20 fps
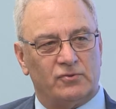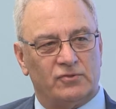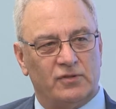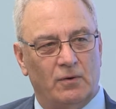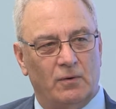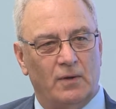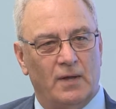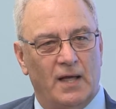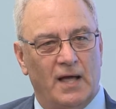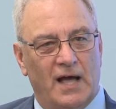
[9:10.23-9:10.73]

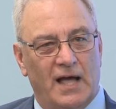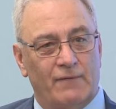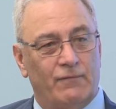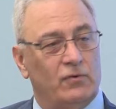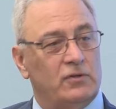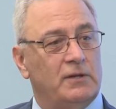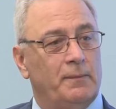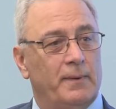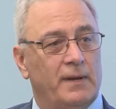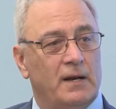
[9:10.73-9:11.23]
So I've
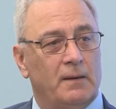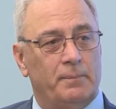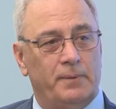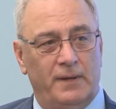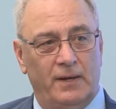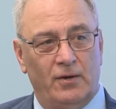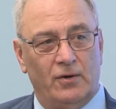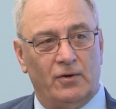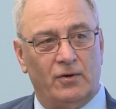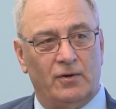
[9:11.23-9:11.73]
only been up
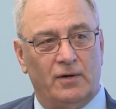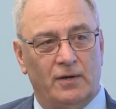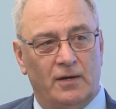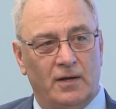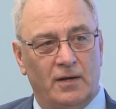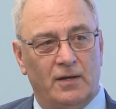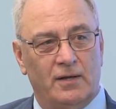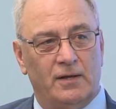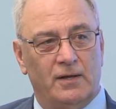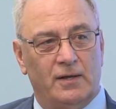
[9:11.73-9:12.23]

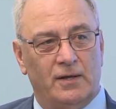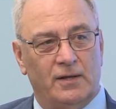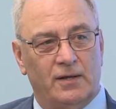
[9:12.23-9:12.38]
here